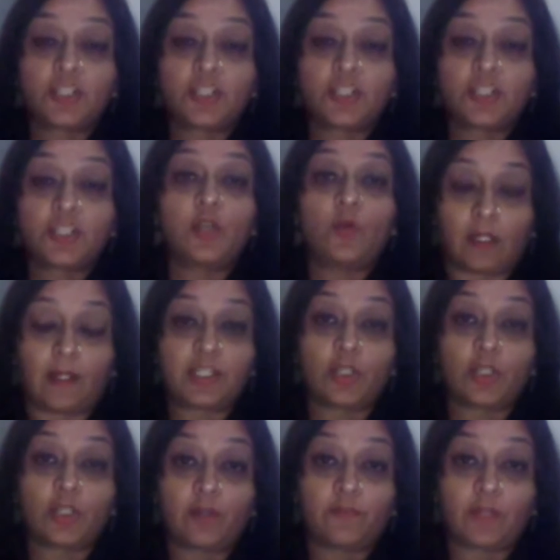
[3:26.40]

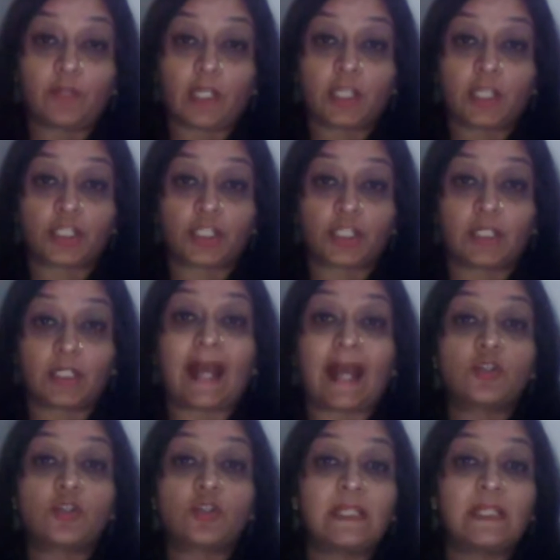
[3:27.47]
the MHA
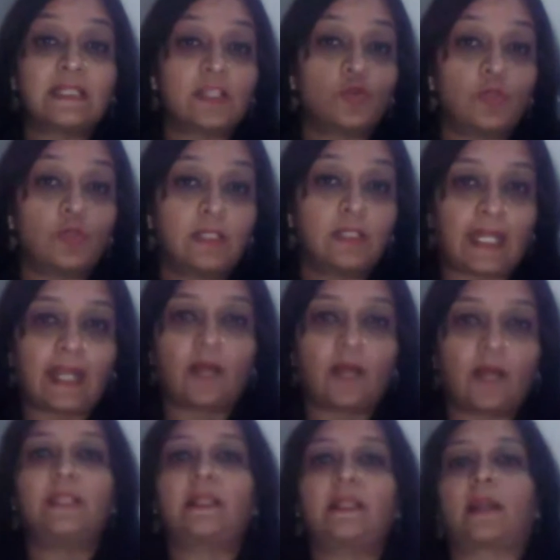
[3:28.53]
notification actually
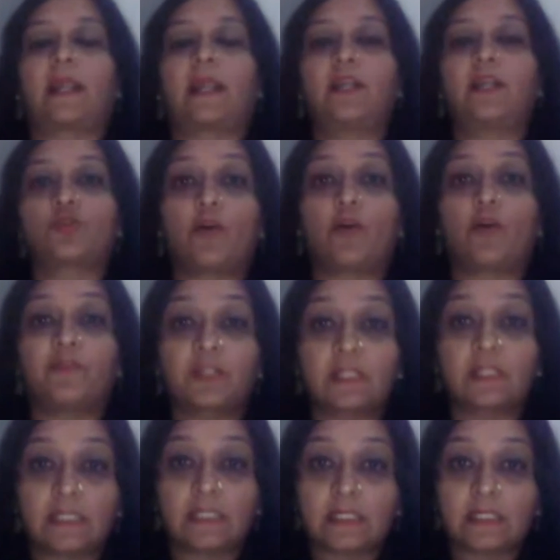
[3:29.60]
seeks to take away the
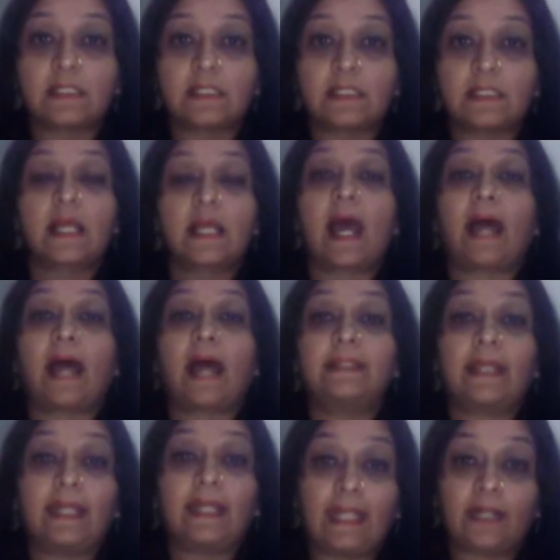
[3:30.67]
rights of the
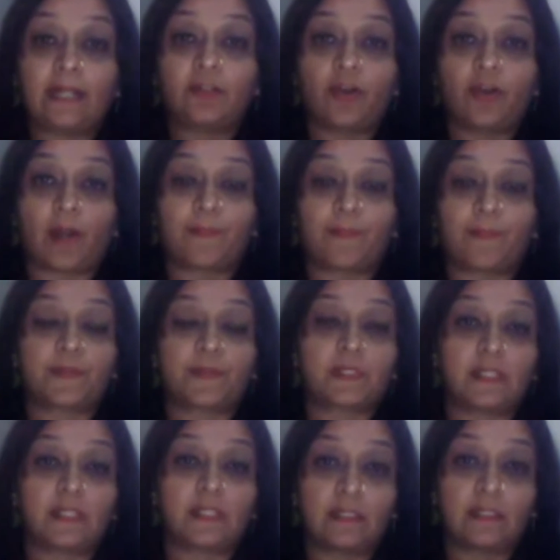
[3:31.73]
citizens and their
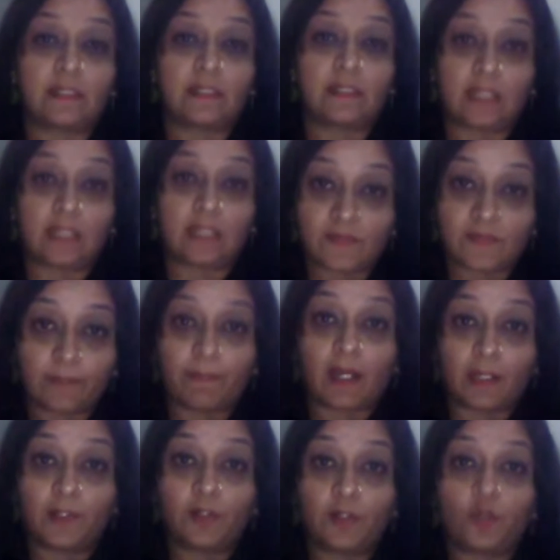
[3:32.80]
elected representatives in the
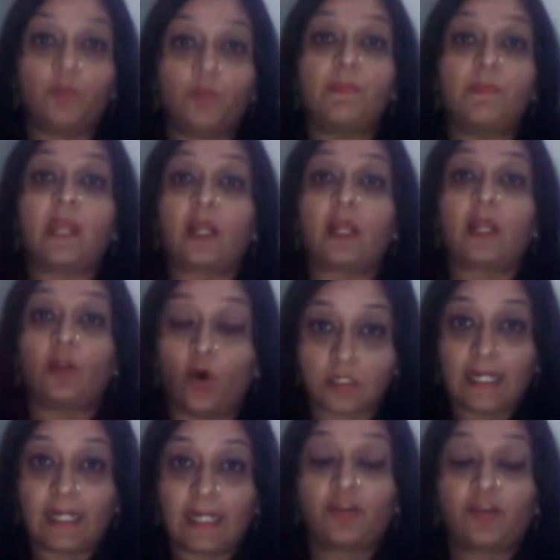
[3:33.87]
parliament to make
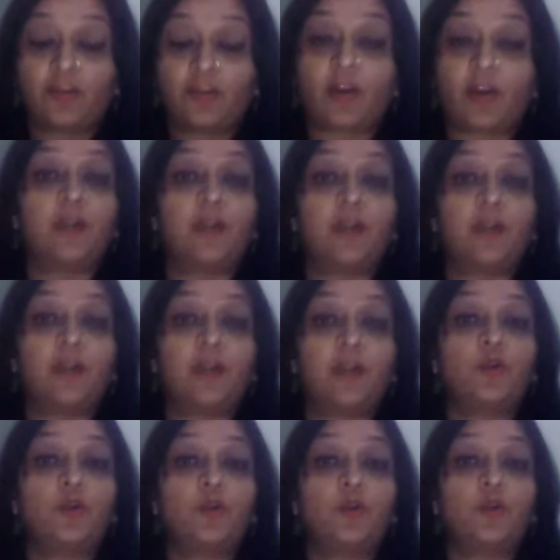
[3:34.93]
laws. It
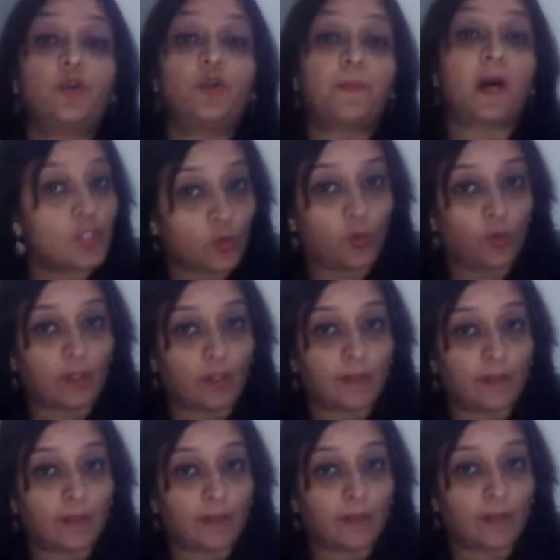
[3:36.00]
tried to pass a law
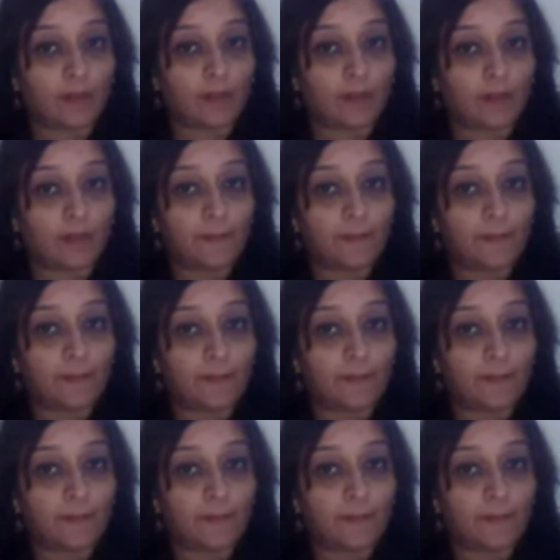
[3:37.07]
on its own.